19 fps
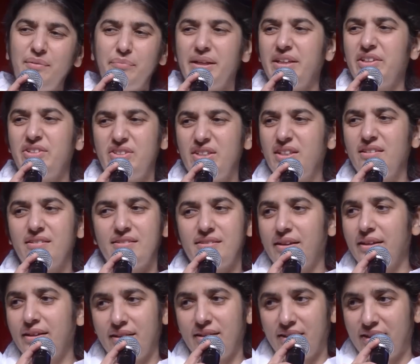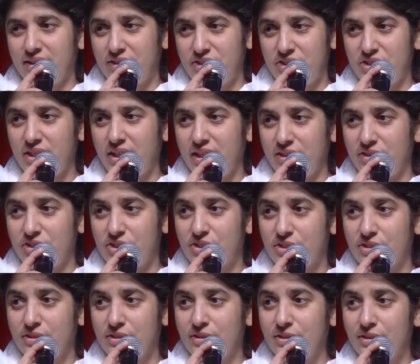in my genes, I can't
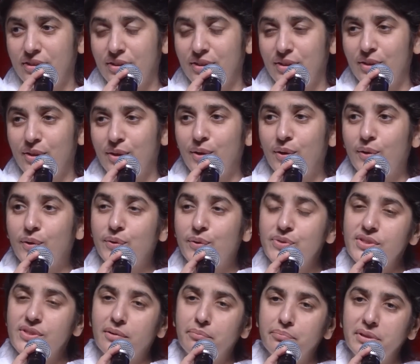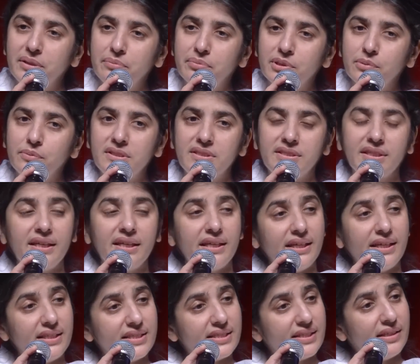change. Or some people will say,
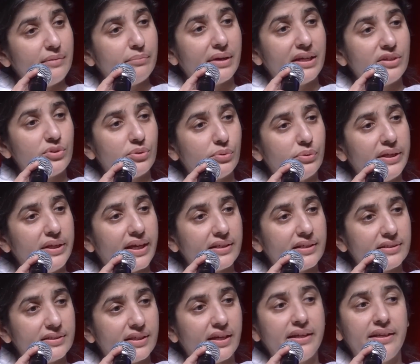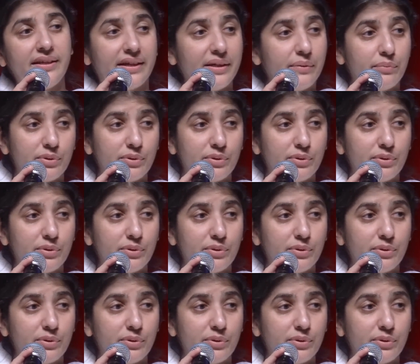it's in my zodiac sign, I